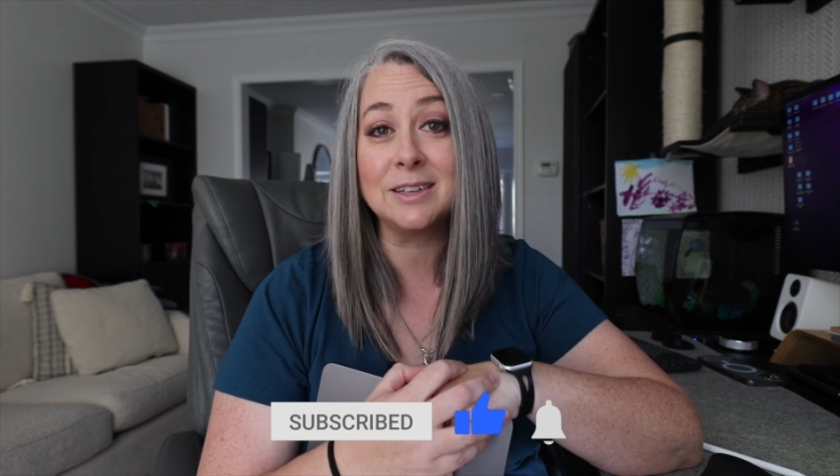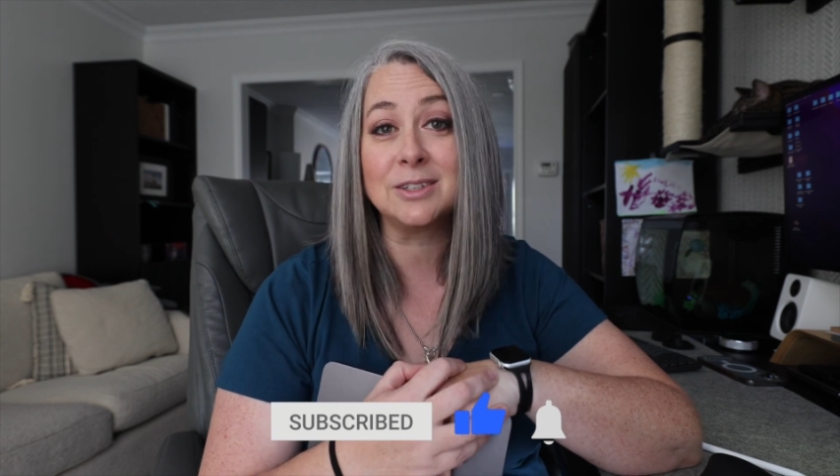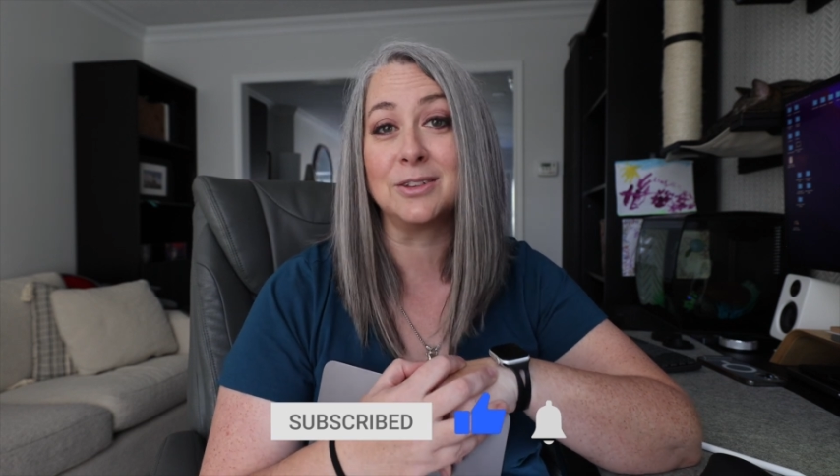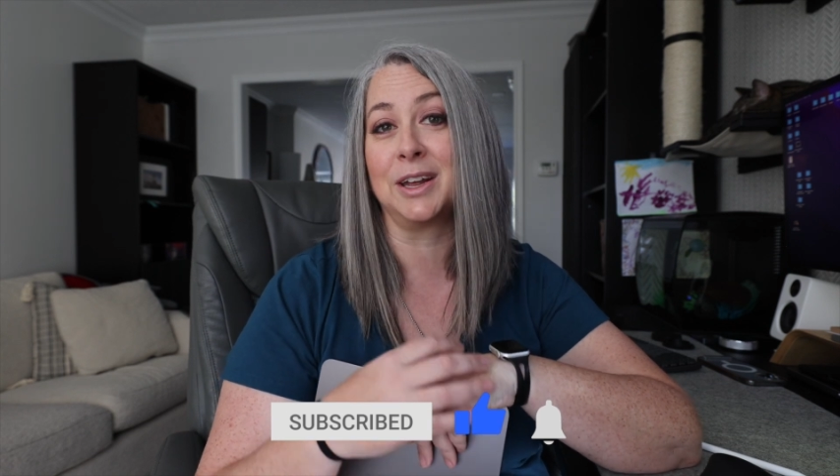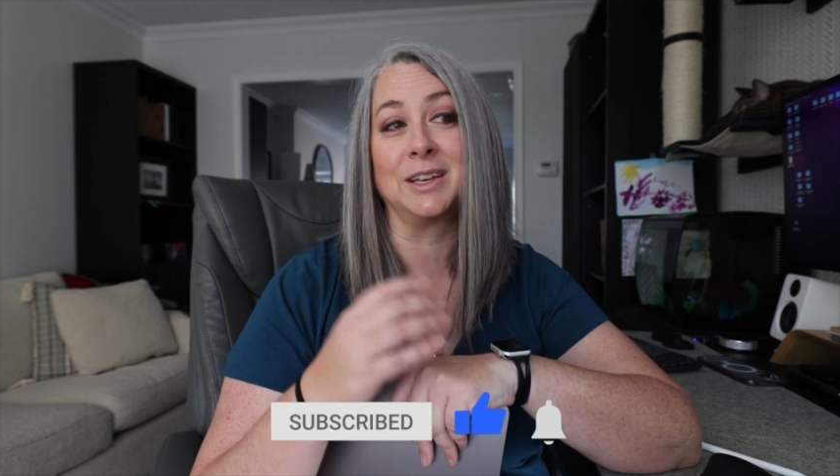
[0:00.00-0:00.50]

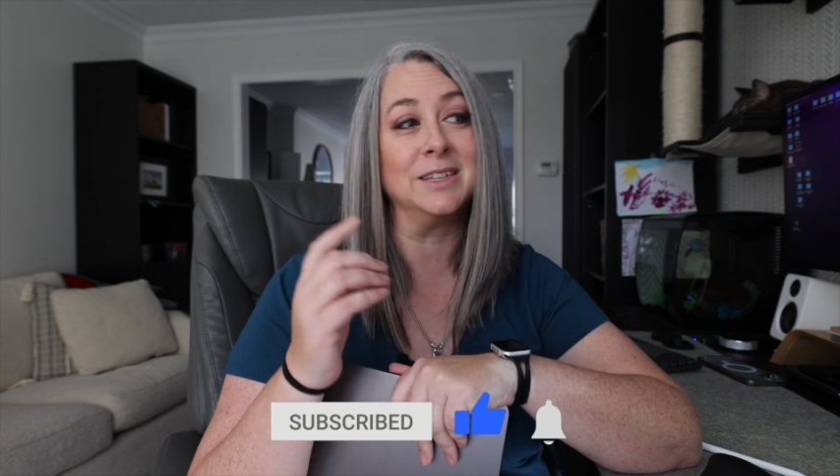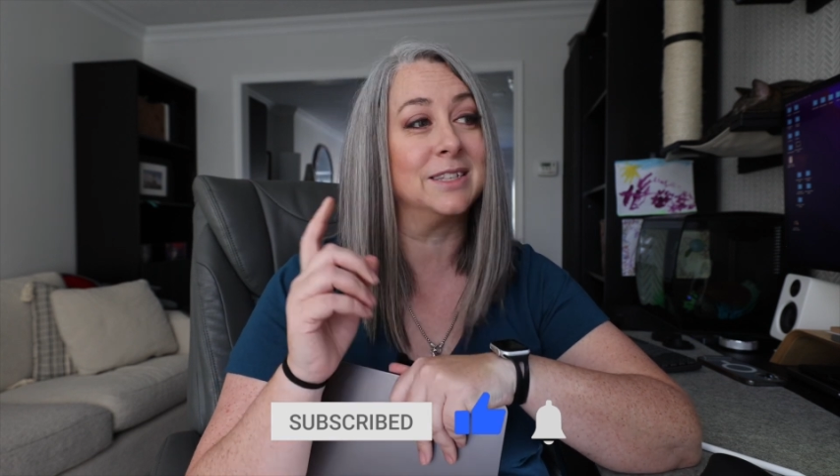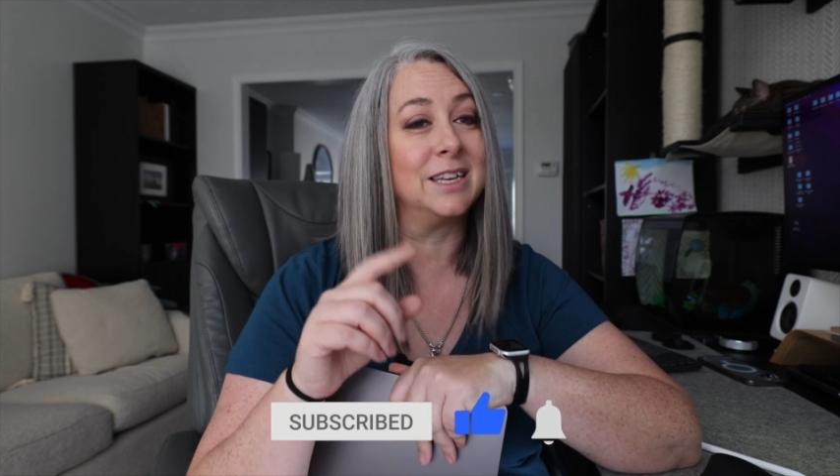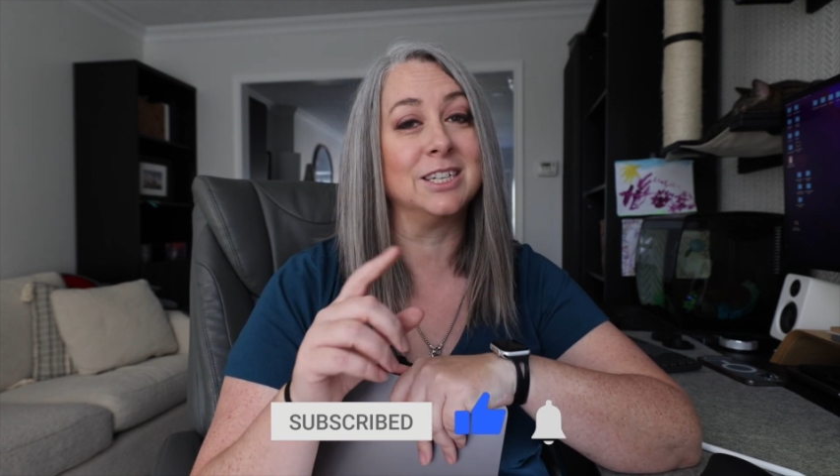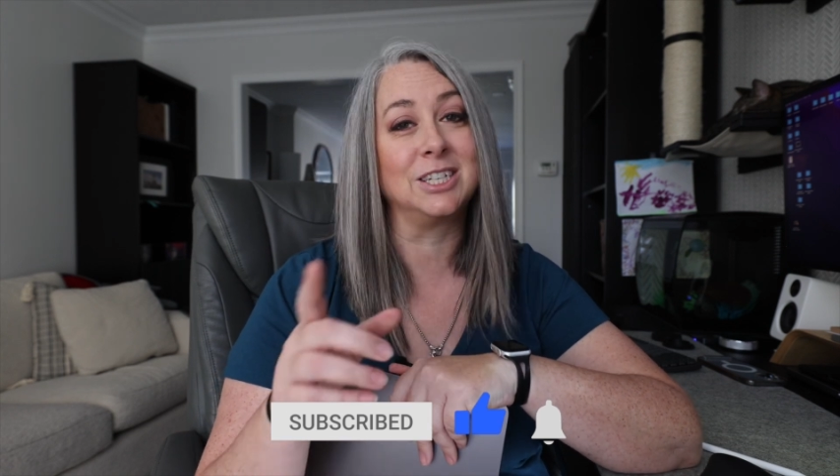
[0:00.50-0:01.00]
so that I can
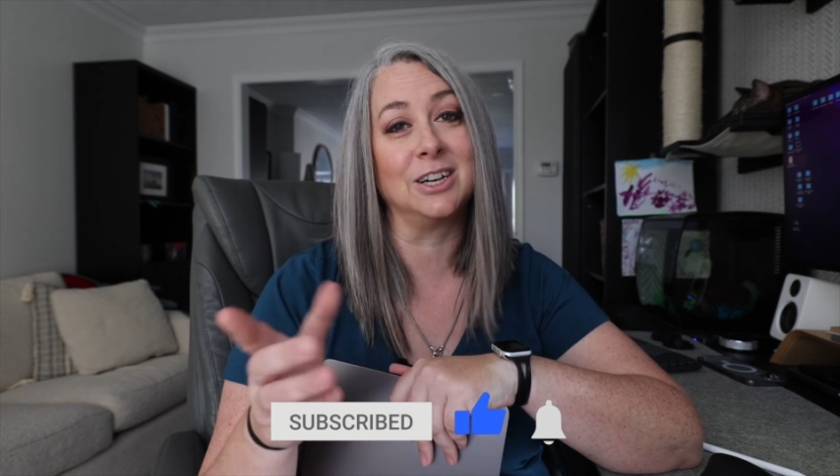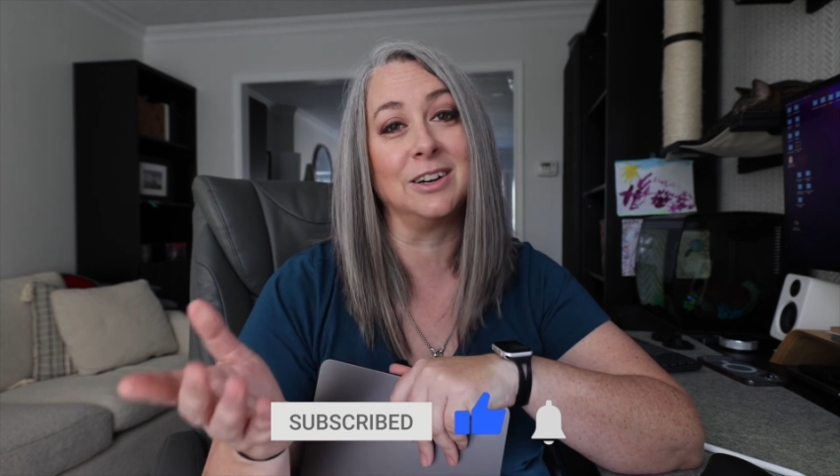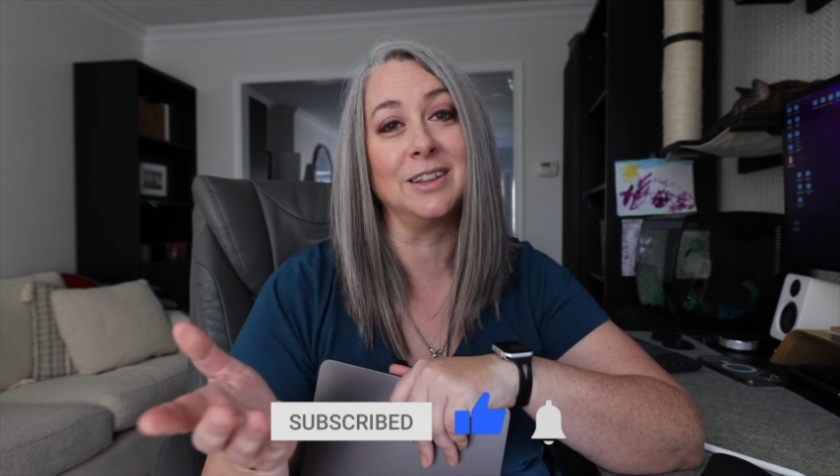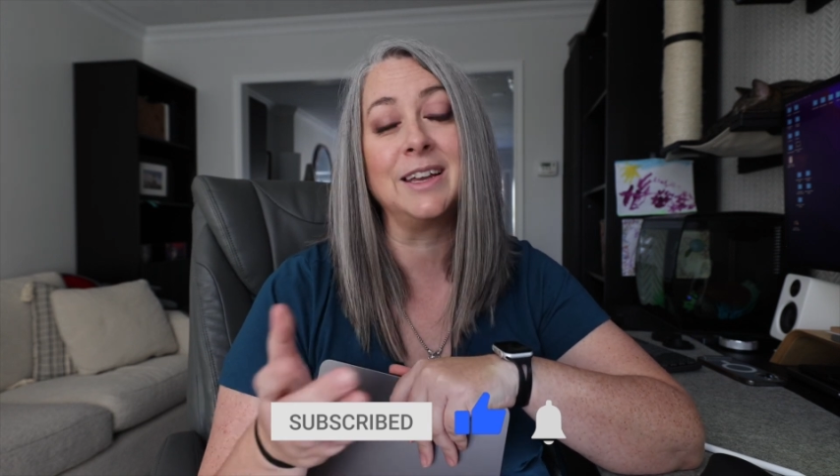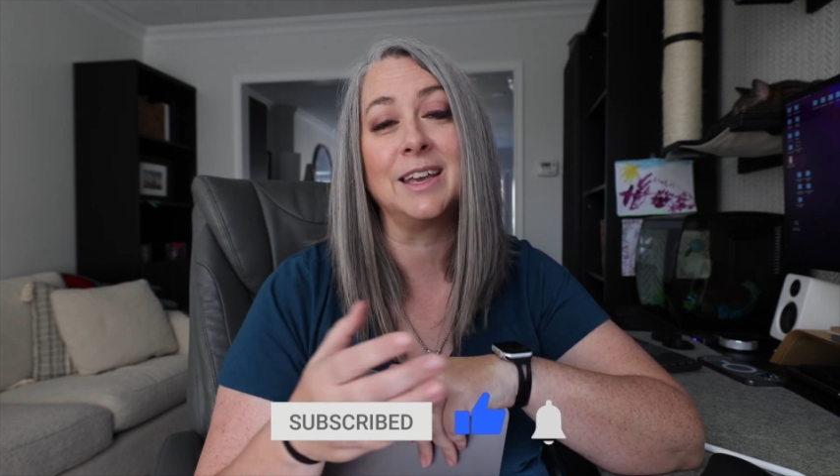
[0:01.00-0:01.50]
see it, share
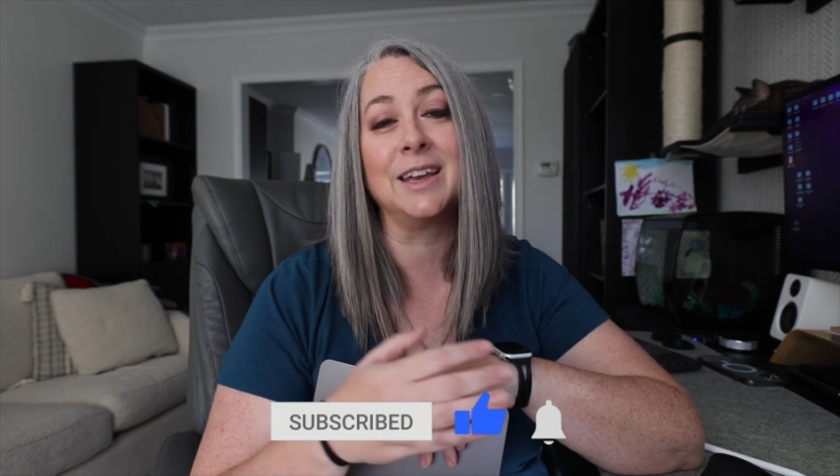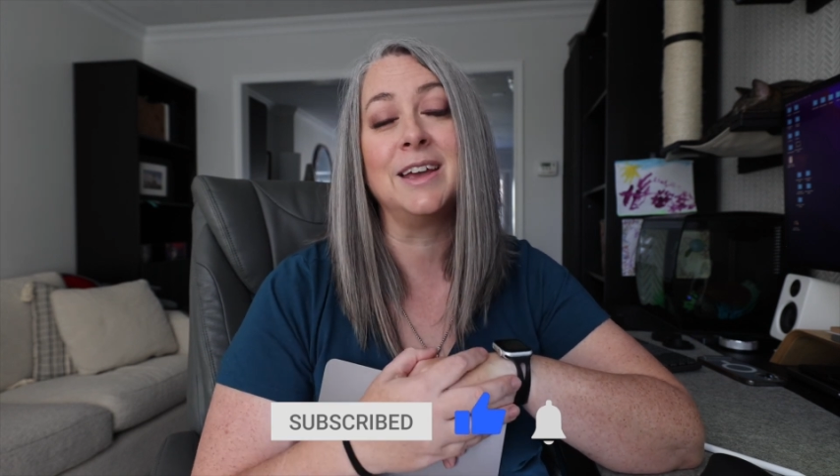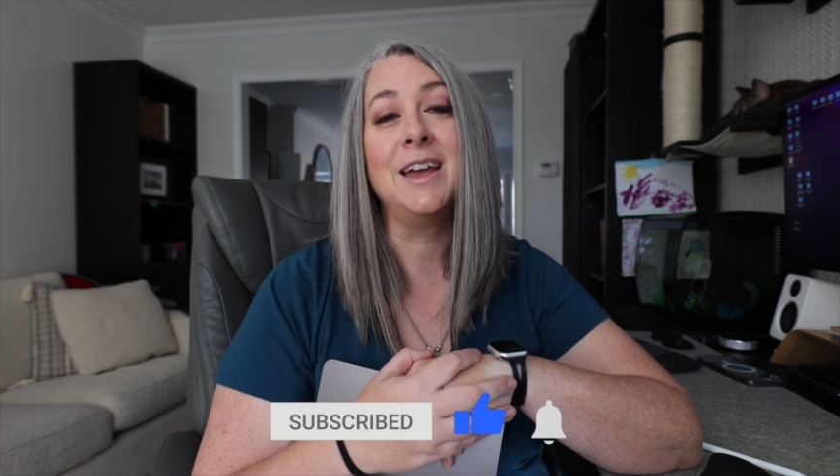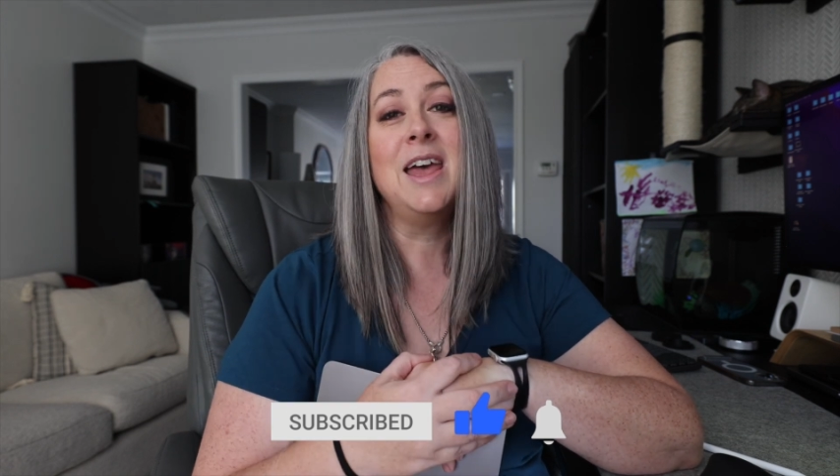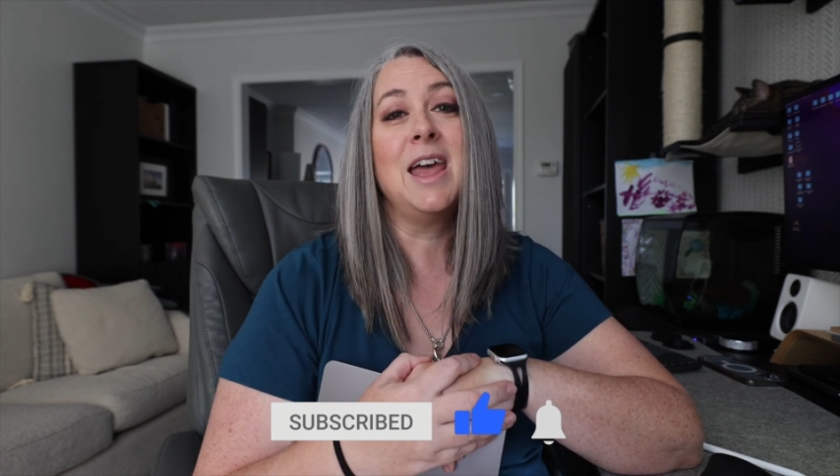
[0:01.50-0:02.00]
it, like it.